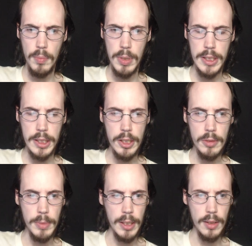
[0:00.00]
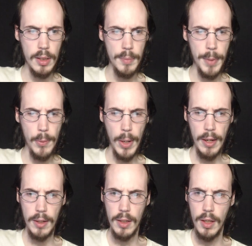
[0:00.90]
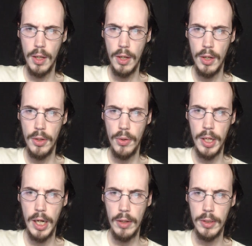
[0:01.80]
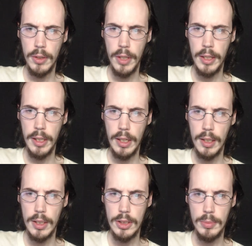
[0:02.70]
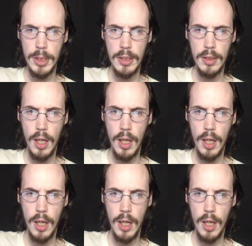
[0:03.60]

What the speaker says: Please excuse me. By the way, you're looking healthier lately, Zumi.